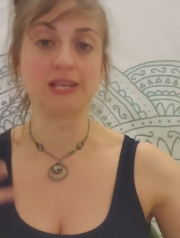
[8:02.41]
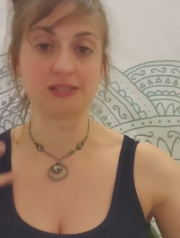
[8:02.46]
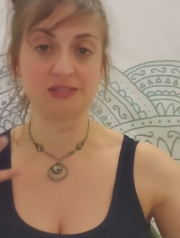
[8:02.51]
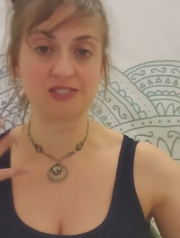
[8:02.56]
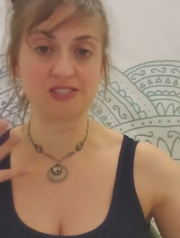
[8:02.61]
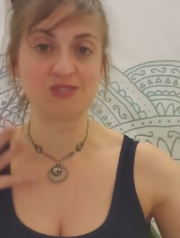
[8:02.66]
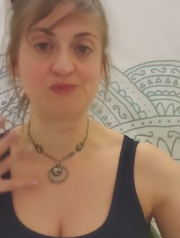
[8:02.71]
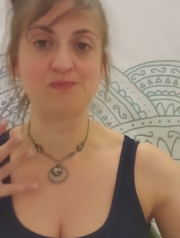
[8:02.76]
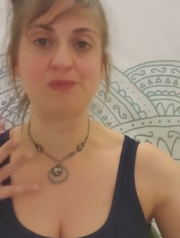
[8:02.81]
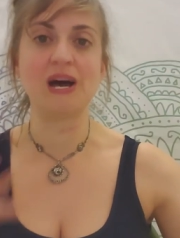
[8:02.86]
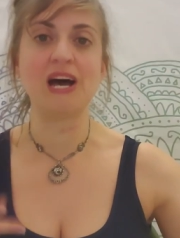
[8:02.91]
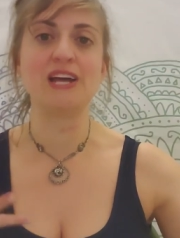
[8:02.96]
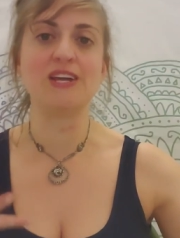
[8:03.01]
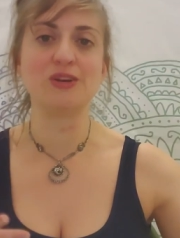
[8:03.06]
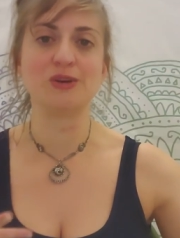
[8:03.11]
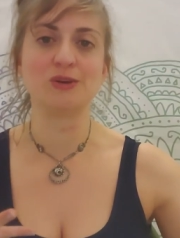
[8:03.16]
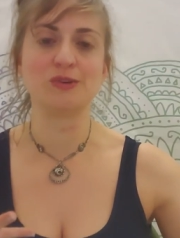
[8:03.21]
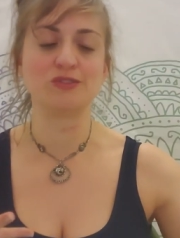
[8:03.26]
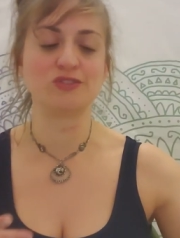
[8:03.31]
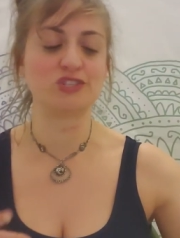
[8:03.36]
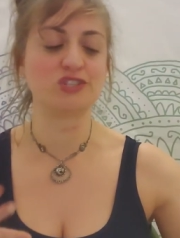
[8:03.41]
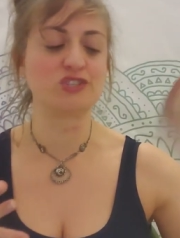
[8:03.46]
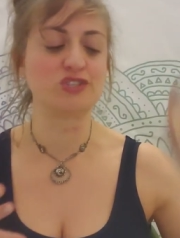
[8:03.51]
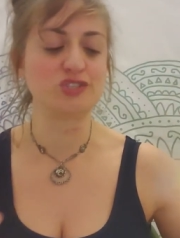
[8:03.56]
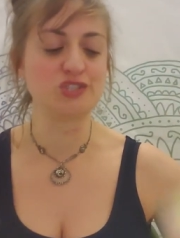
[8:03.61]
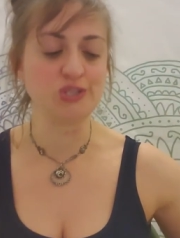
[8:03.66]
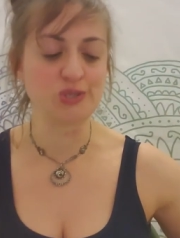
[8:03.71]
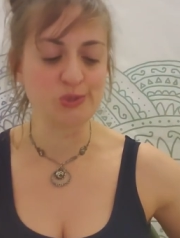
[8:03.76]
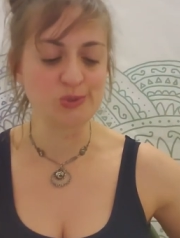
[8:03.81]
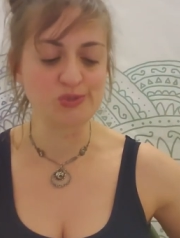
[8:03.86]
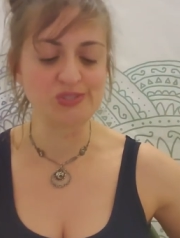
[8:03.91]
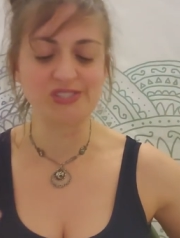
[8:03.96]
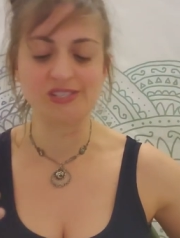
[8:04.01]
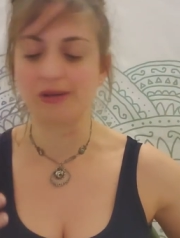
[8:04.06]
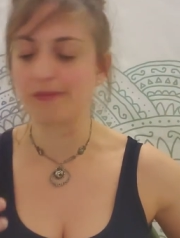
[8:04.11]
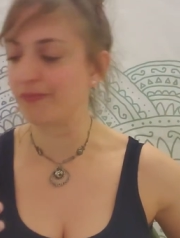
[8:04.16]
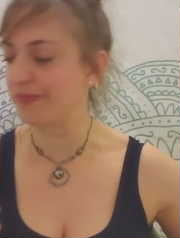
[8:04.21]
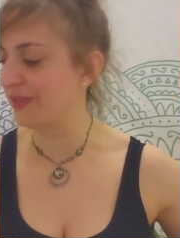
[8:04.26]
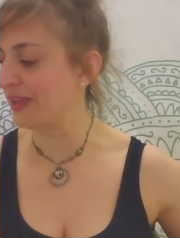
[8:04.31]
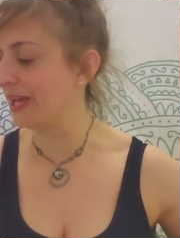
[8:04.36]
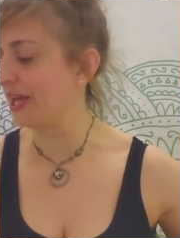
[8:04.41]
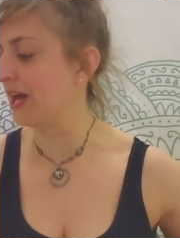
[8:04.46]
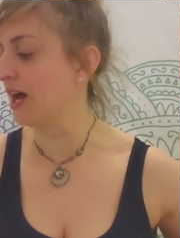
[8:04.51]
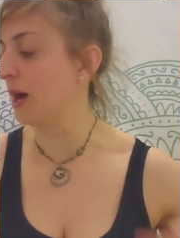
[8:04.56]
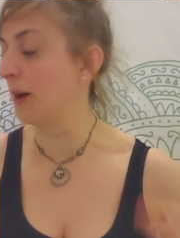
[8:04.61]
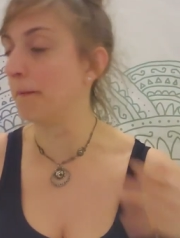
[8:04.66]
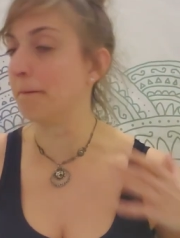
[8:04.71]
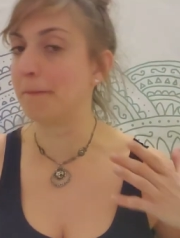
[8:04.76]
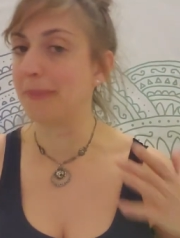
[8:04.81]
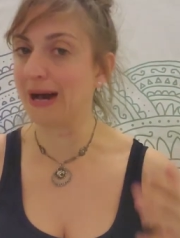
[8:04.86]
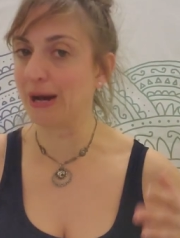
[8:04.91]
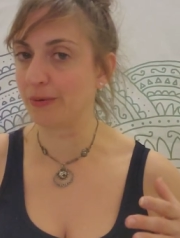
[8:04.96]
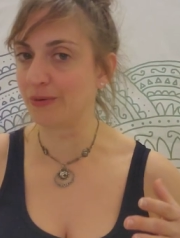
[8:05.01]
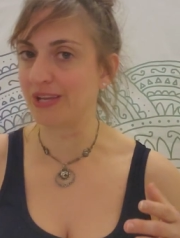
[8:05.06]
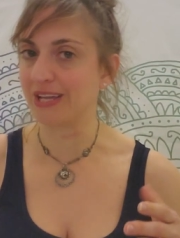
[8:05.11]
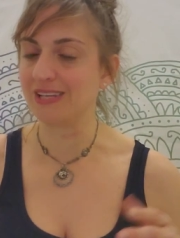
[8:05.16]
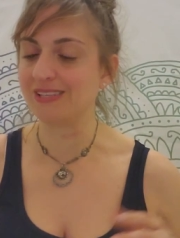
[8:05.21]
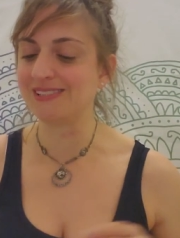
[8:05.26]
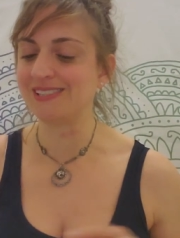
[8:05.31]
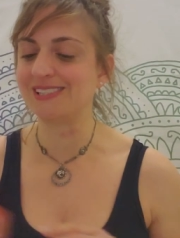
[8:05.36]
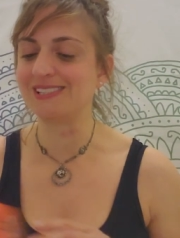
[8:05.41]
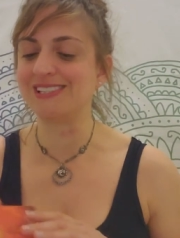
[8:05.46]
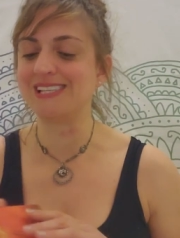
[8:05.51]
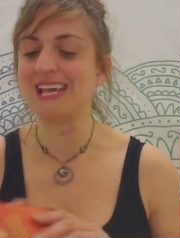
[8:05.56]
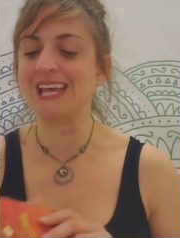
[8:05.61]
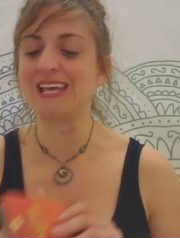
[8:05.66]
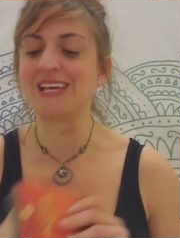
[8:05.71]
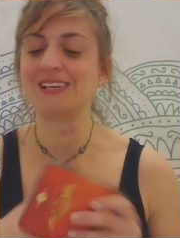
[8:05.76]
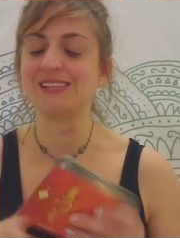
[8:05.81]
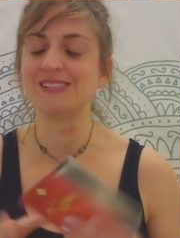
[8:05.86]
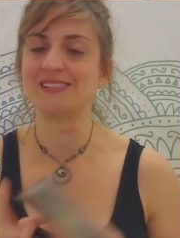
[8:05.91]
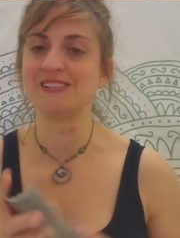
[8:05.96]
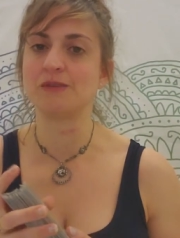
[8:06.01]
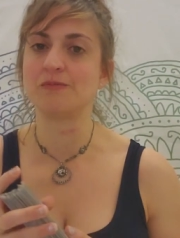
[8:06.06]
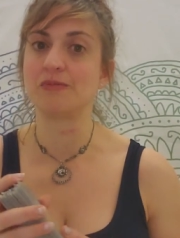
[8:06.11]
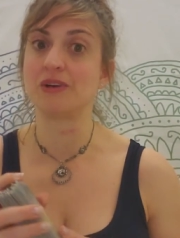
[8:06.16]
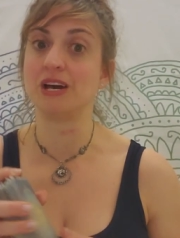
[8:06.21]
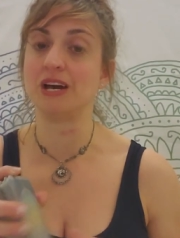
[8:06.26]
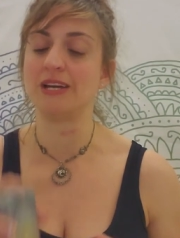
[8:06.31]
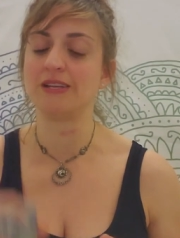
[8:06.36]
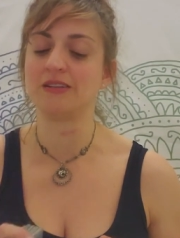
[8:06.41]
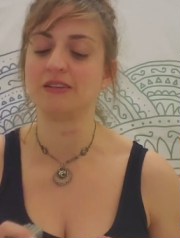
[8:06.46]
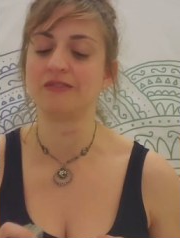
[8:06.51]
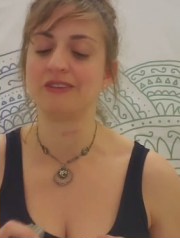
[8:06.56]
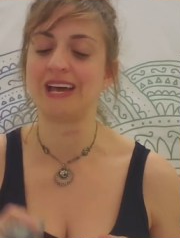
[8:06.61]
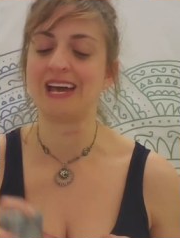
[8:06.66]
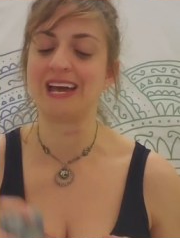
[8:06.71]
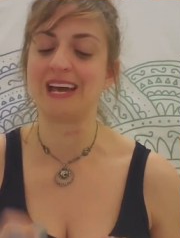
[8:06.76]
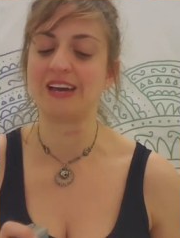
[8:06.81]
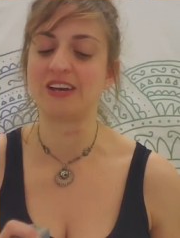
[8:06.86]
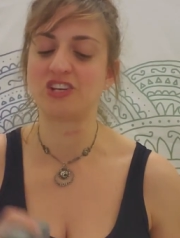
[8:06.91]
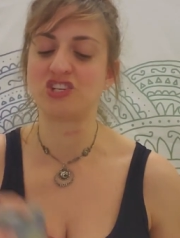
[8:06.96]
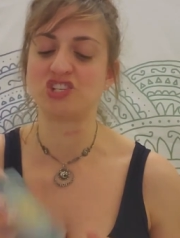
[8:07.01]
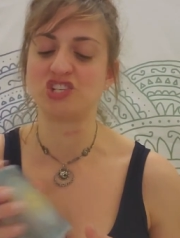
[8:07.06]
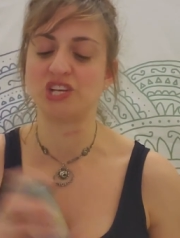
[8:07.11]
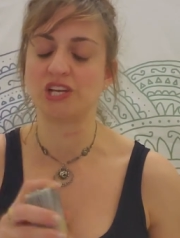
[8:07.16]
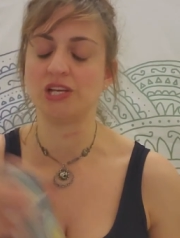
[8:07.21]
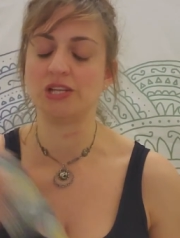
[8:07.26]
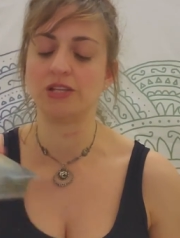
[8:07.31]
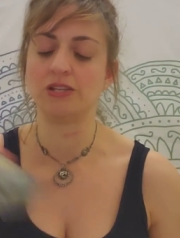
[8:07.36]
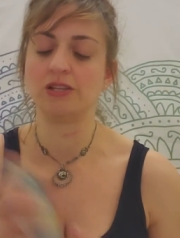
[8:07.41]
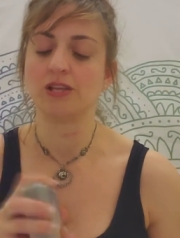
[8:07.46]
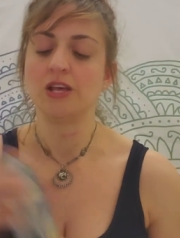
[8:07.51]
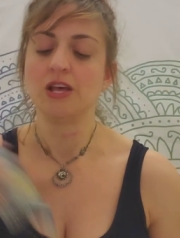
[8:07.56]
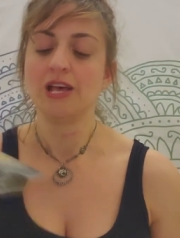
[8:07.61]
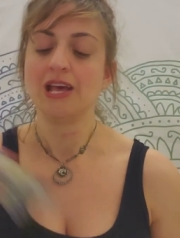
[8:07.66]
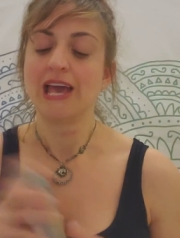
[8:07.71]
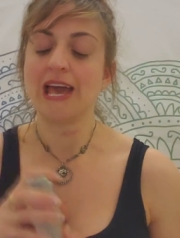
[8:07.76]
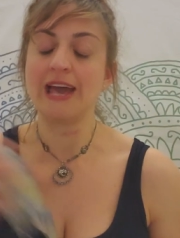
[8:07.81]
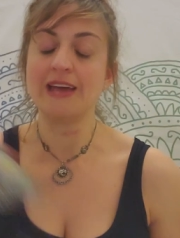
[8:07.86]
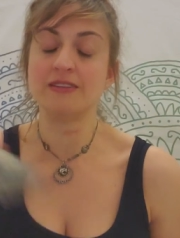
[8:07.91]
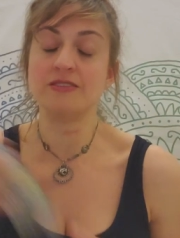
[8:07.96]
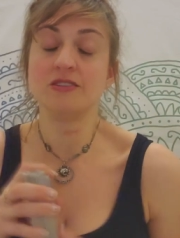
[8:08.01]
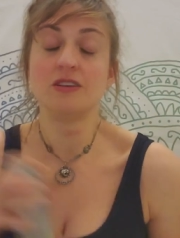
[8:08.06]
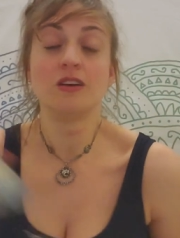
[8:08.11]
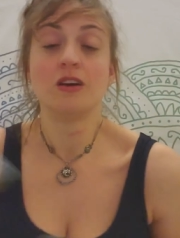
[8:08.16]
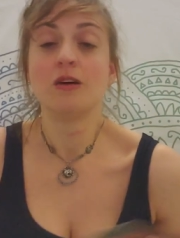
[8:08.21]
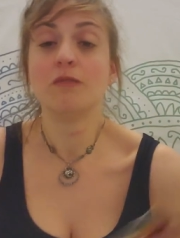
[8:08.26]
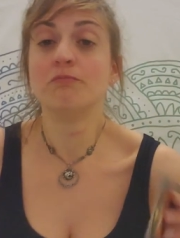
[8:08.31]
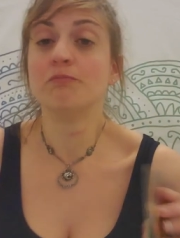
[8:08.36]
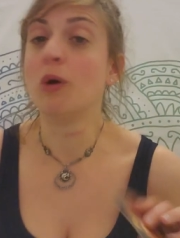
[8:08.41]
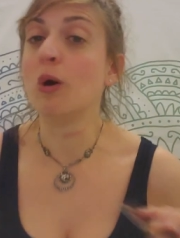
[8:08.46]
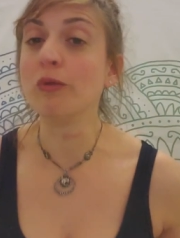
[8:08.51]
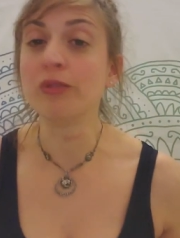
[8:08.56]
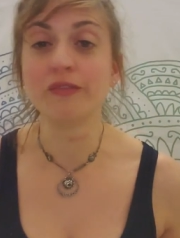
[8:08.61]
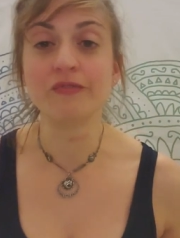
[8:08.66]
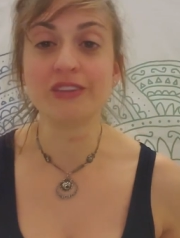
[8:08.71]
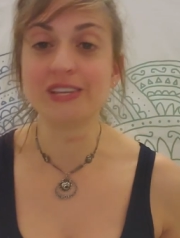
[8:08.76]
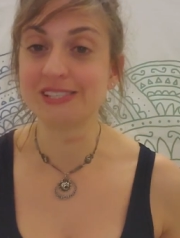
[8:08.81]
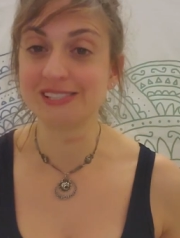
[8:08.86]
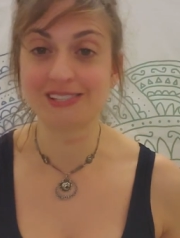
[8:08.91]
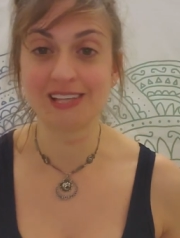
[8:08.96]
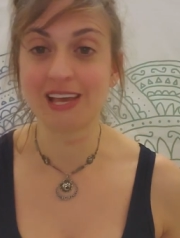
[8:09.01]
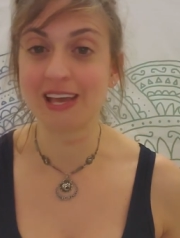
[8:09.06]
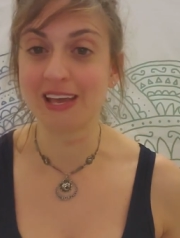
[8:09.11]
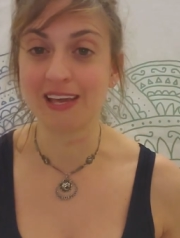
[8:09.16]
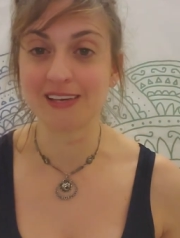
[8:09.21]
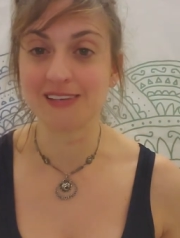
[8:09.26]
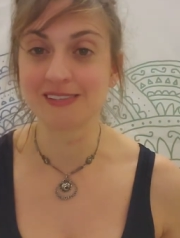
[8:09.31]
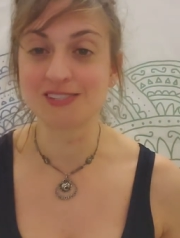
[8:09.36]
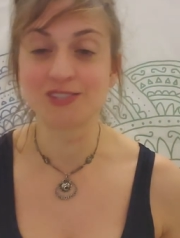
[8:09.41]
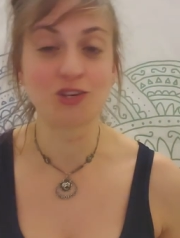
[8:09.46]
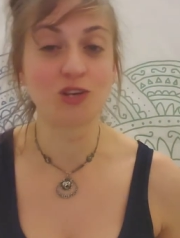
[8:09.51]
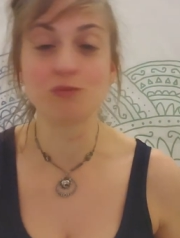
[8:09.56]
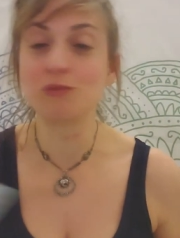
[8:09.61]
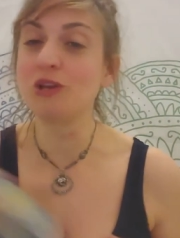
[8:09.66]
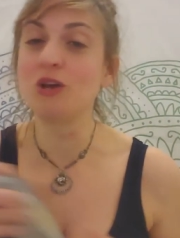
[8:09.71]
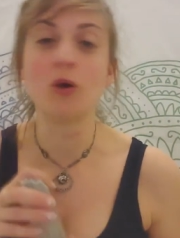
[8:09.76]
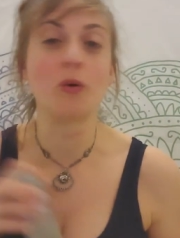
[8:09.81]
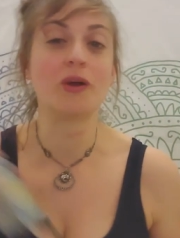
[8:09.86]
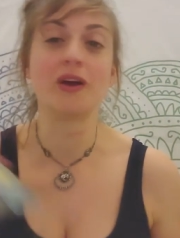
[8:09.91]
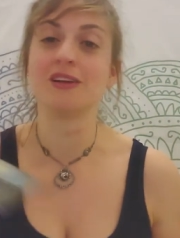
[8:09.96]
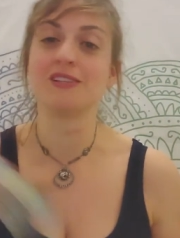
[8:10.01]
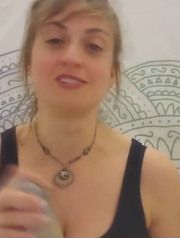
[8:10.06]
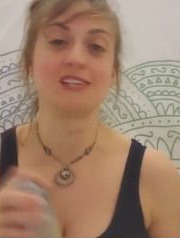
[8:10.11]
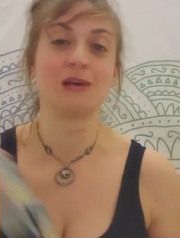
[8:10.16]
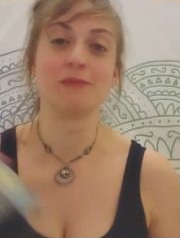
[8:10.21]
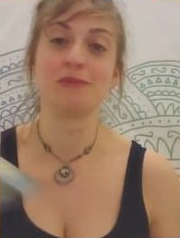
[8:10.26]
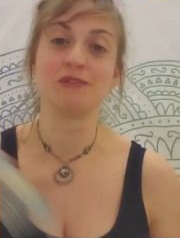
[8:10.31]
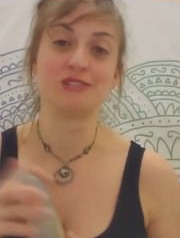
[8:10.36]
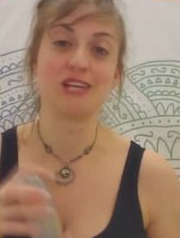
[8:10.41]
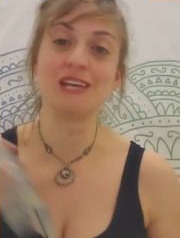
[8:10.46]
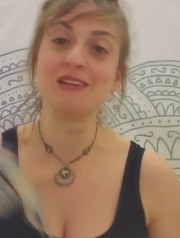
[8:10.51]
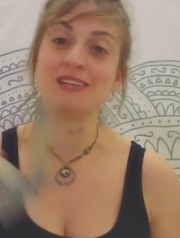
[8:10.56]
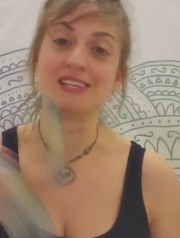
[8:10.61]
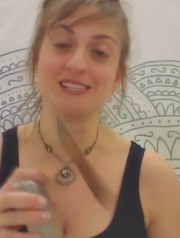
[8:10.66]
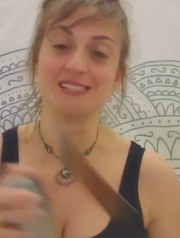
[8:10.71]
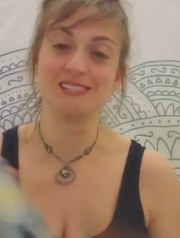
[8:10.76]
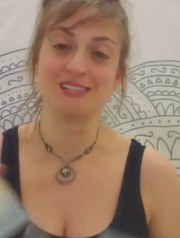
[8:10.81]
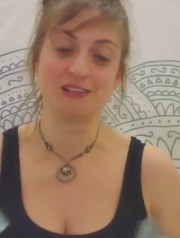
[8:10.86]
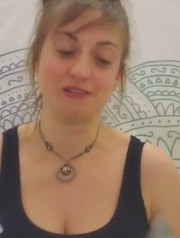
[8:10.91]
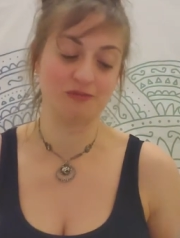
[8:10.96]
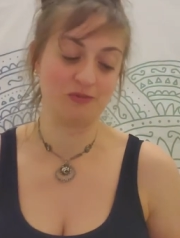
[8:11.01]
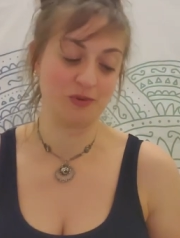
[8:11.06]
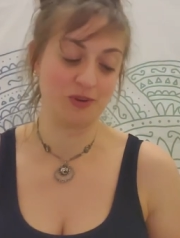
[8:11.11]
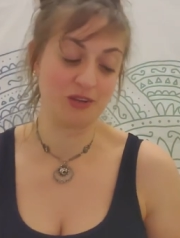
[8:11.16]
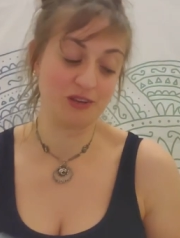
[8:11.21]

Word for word: inspired to do something about it to take some kind of action and both of these things could be going on simultaneously for